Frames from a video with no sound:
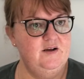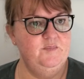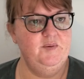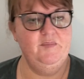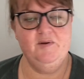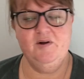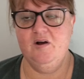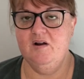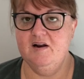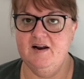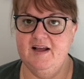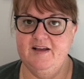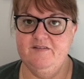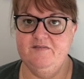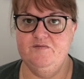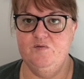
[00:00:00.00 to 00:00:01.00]
public
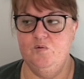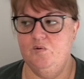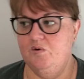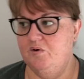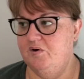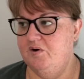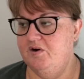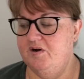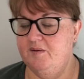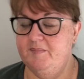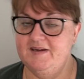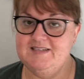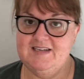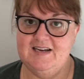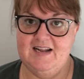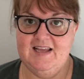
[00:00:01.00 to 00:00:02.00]
holiday for
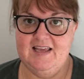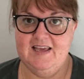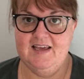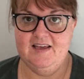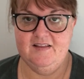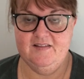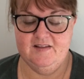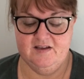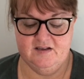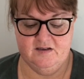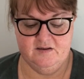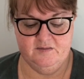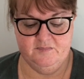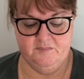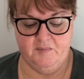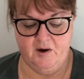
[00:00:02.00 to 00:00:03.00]
Matariki,
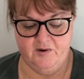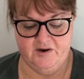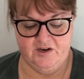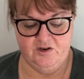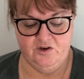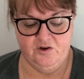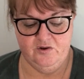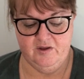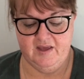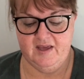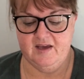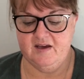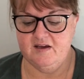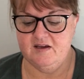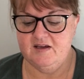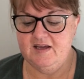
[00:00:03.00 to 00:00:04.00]
the Māori New
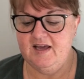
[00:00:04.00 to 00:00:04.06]
Year,